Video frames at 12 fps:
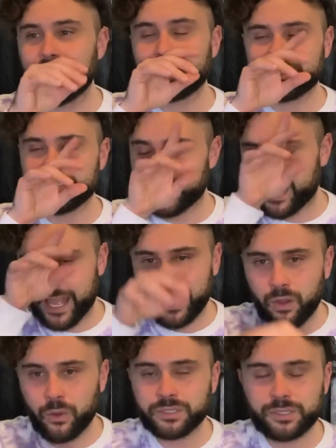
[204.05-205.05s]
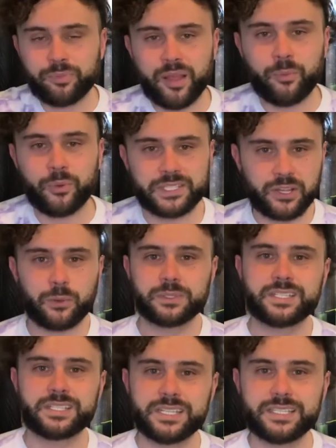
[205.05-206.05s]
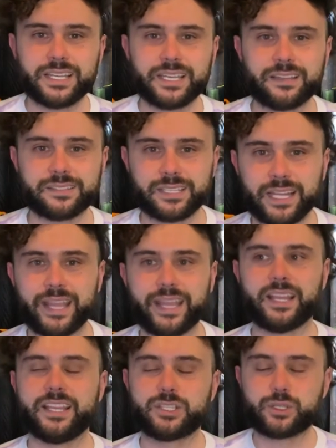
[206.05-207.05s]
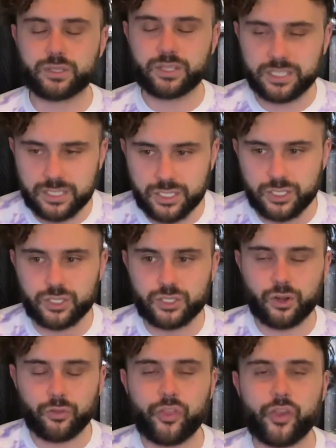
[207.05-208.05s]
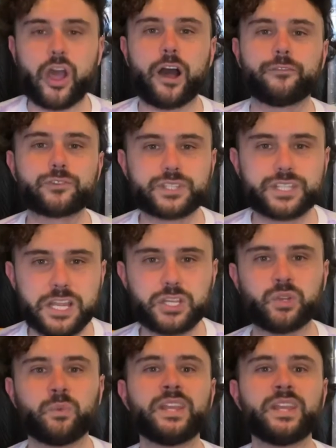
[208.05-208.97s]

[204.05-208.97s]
Because, like, I go into plot points, I go into details, and, like, it's to start the conversation.